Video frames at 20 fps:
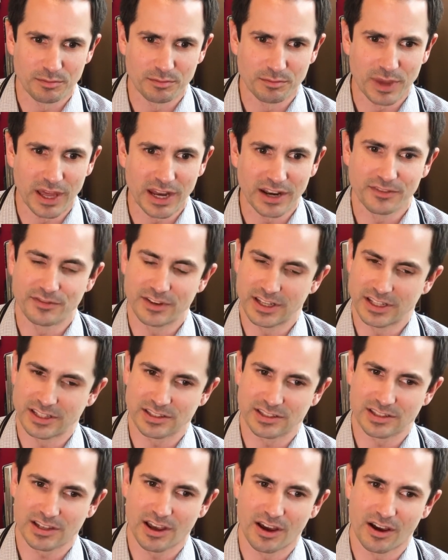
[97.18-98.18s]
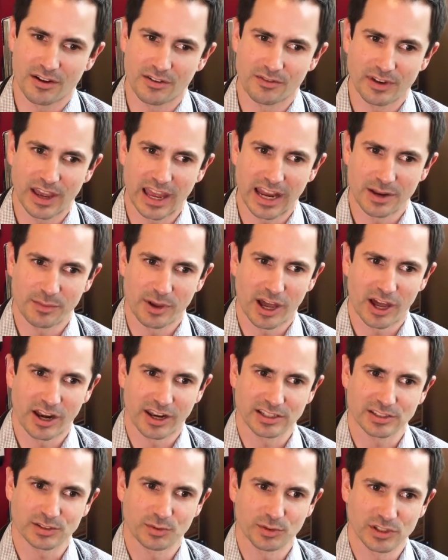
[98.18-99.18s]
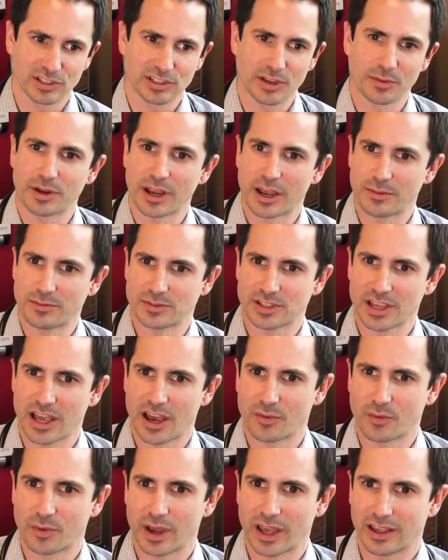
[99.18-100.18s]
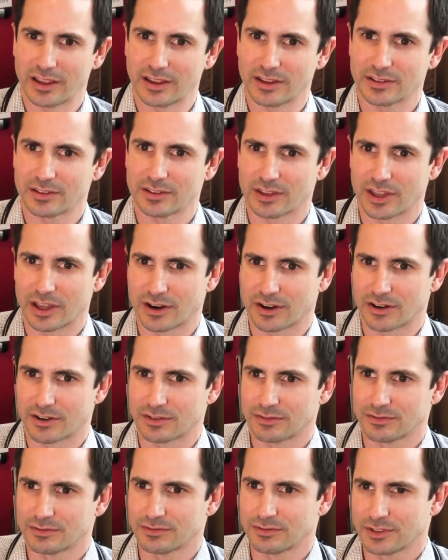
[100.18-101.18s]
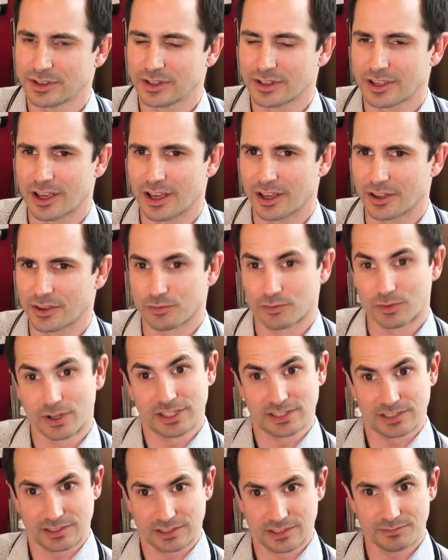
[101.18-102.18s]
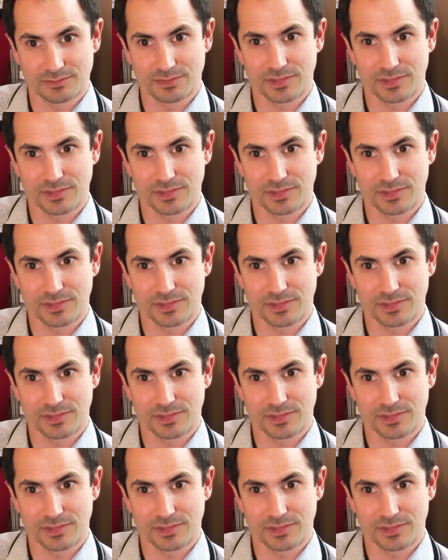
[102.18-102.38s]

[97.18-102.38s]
benefits of antibiotics would sometimes outweigh the risks.